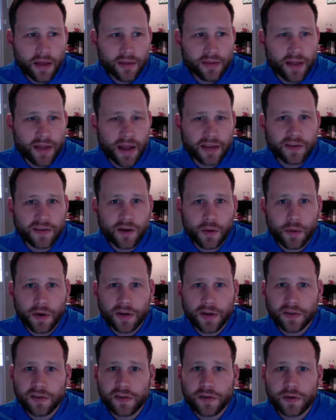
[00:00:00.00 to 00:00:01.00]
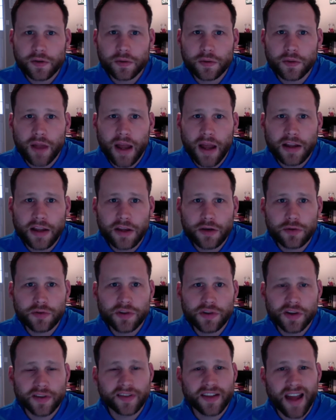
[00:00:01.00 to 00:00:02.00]
that's going to let you
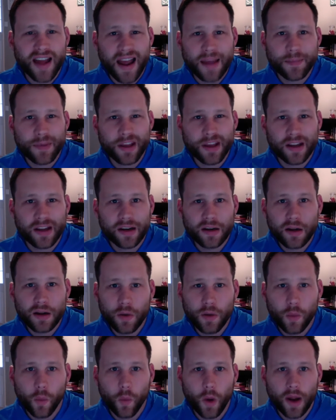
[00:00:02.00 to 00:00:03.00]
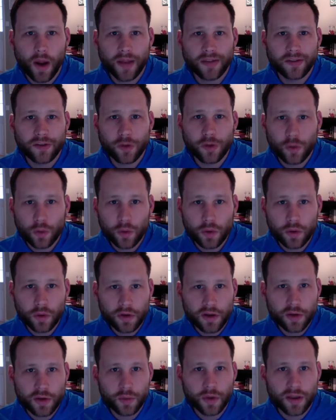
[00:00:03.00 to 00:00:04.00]
just type in what
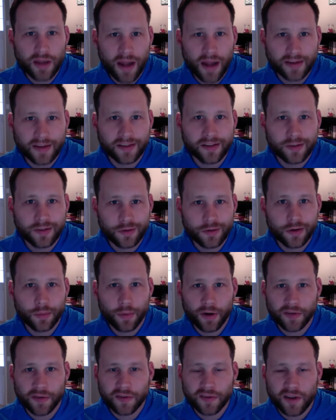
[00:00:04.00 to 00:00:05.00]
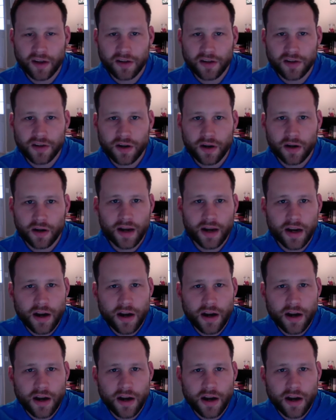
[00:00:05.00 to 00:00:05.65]
tool you would like to do your presentation on.